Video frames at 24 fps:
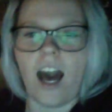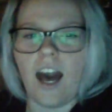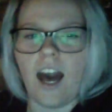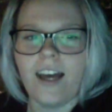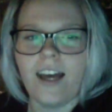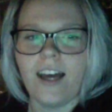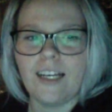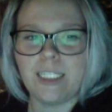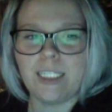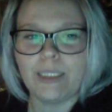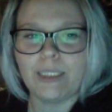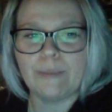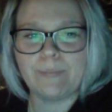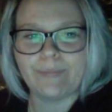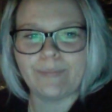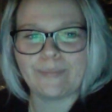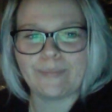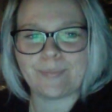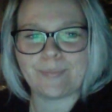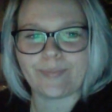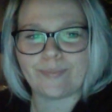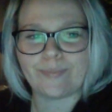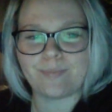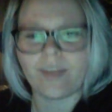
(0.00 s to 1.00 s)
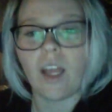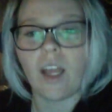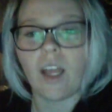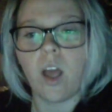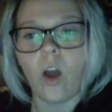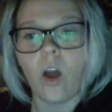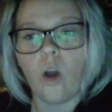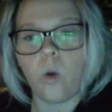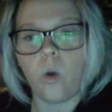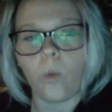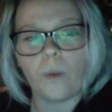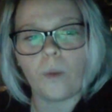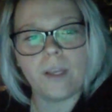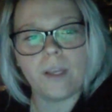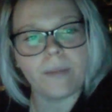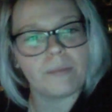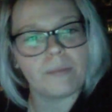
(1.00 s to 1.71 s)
Um, we